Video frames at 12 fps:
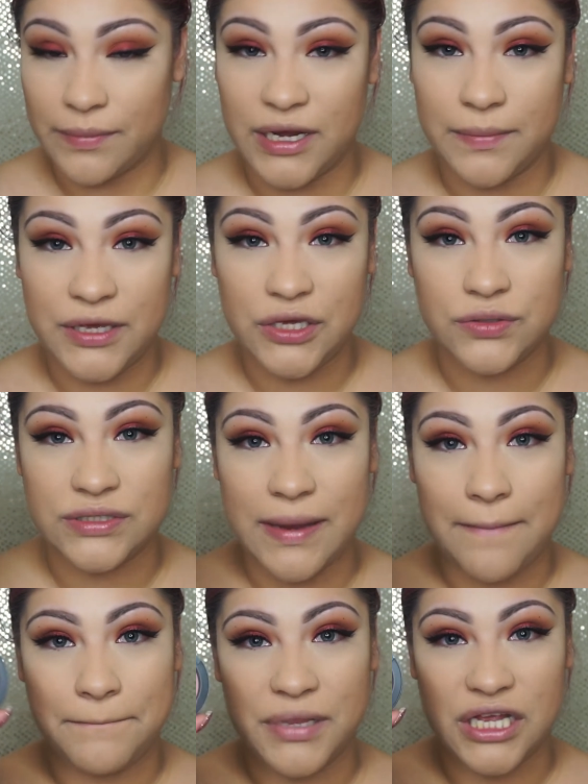I'm gonna be
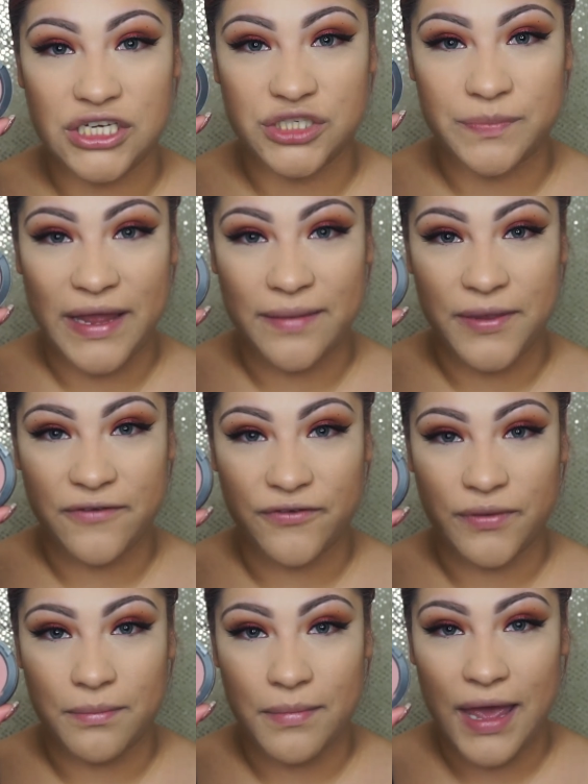using Blush Baby
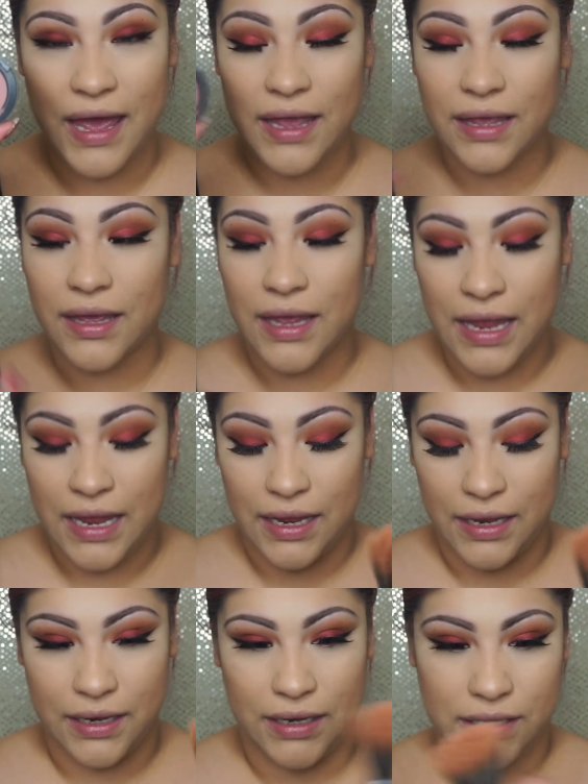from MAC,
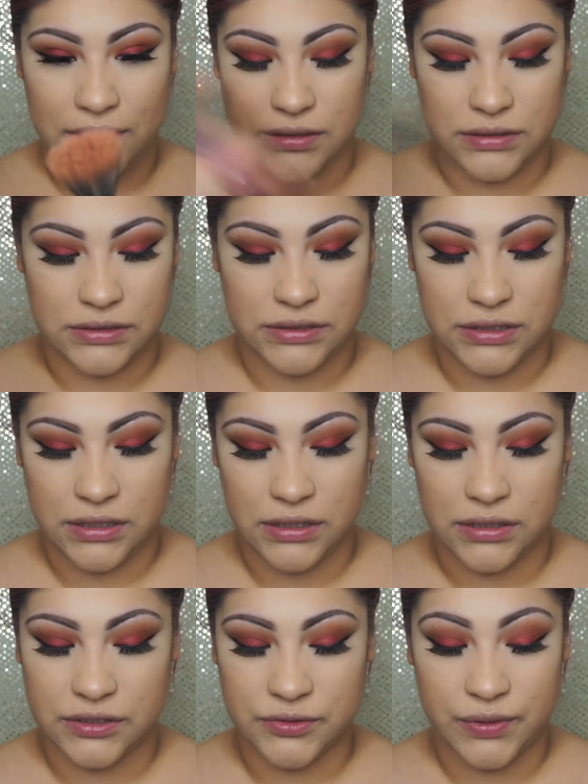and
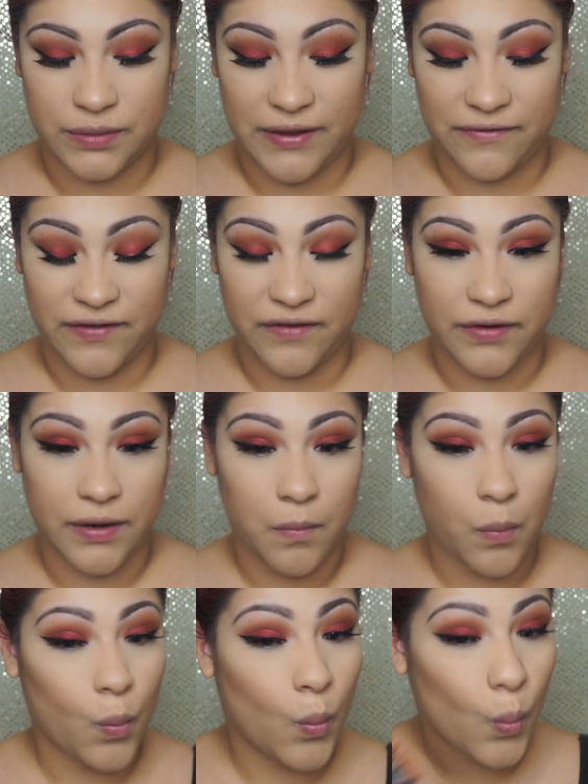it's one of my
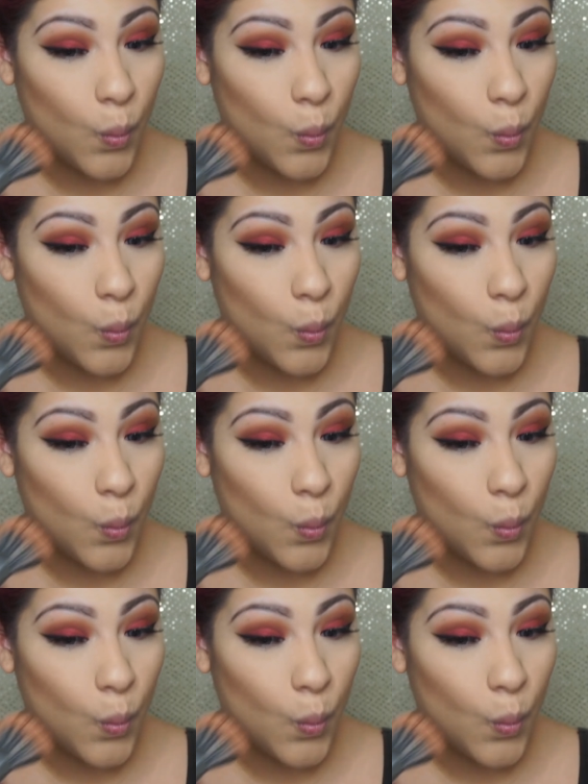favorite